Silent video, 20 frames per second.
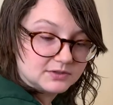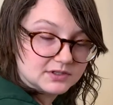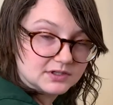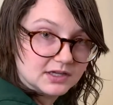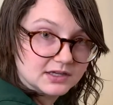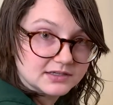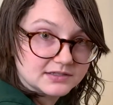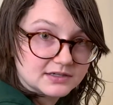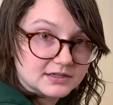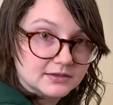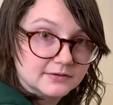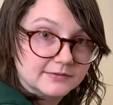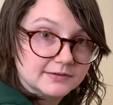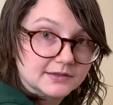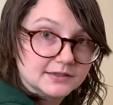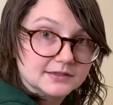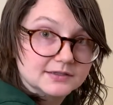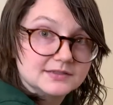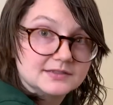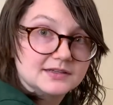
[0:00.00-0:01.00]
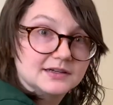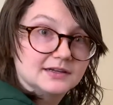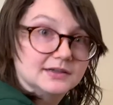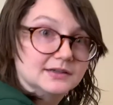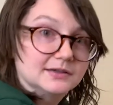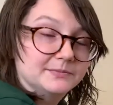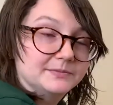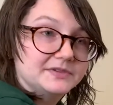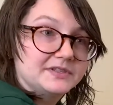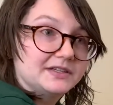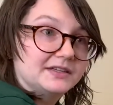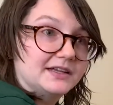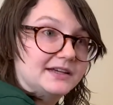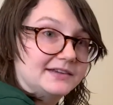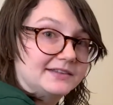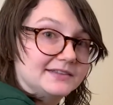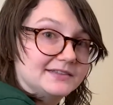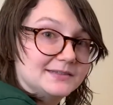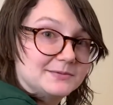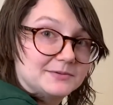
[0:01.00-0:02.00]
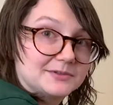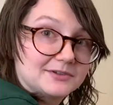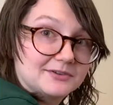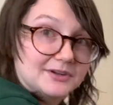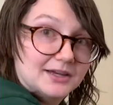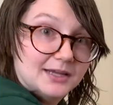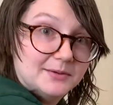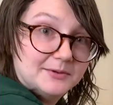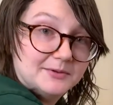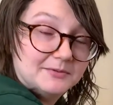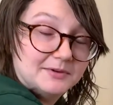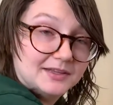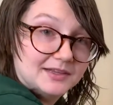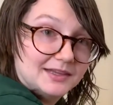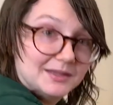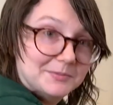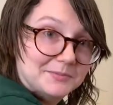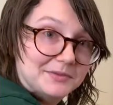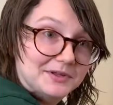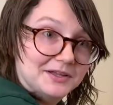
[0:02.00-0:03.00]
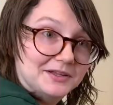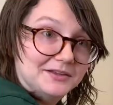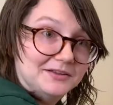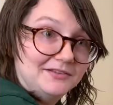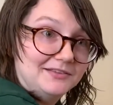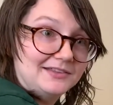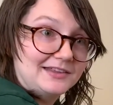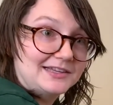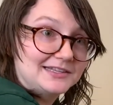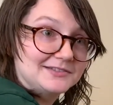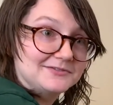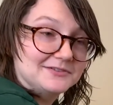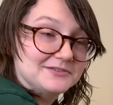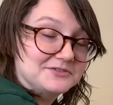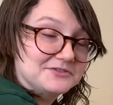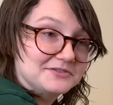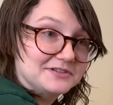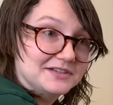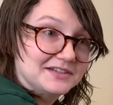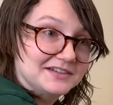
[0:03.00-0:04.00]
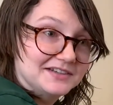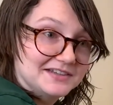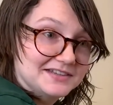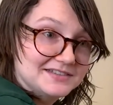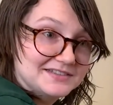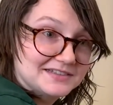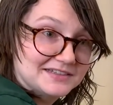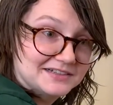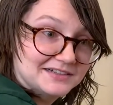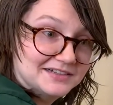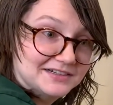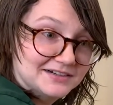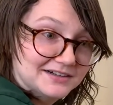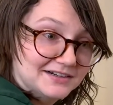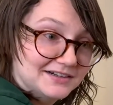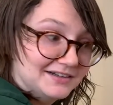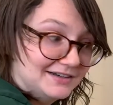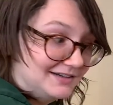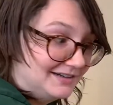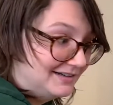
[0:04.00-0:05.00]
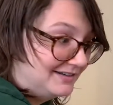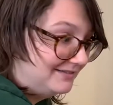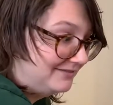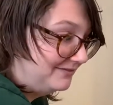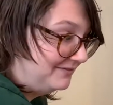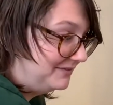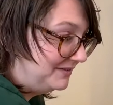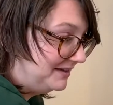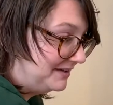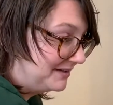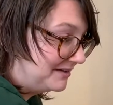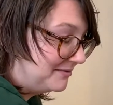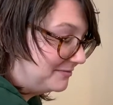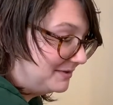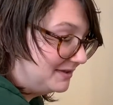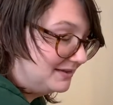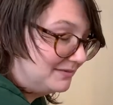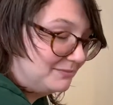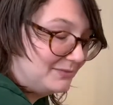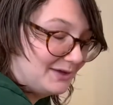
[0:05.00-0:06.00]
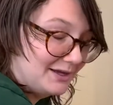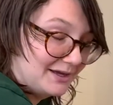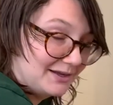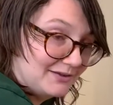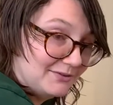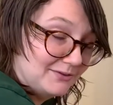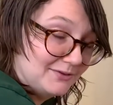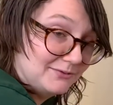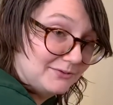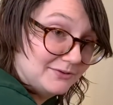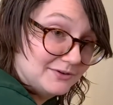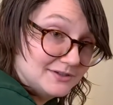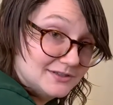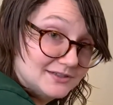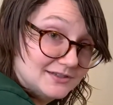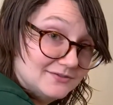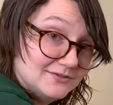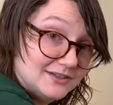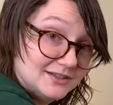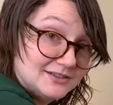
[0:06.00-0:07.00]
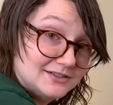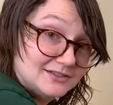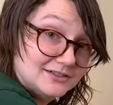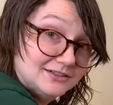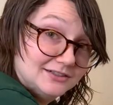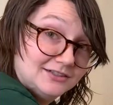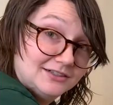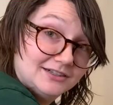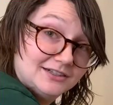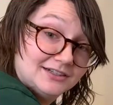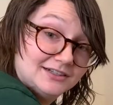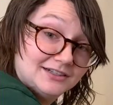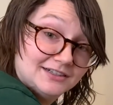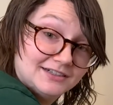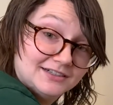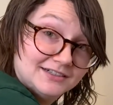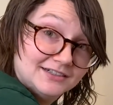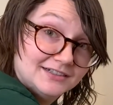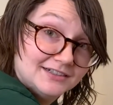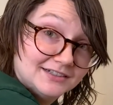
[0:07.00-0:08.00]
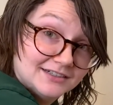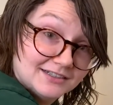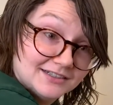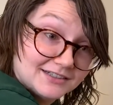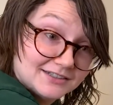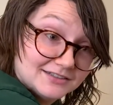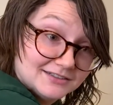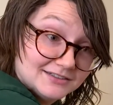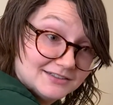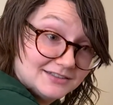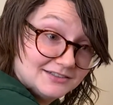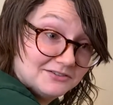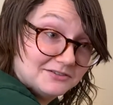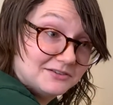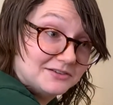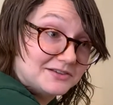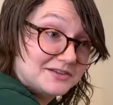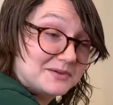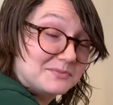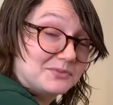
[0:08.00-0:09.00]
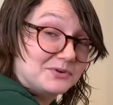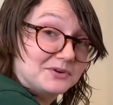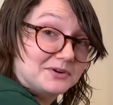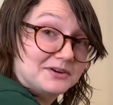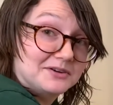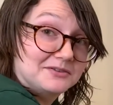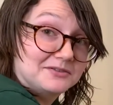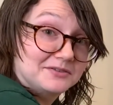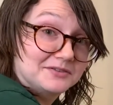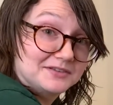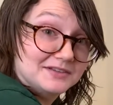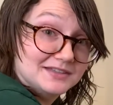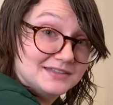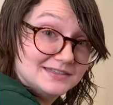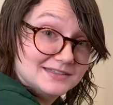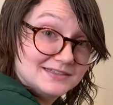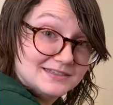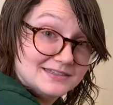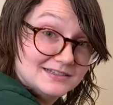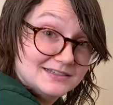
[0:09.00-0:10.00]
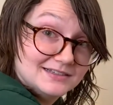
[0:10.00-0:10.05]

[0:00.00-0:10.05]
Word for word: should ask our friends um, to like and subscribe and ring that bell. Thanks for joining us on our vacuuming the back of the fridge adventure. Continue to support Holden's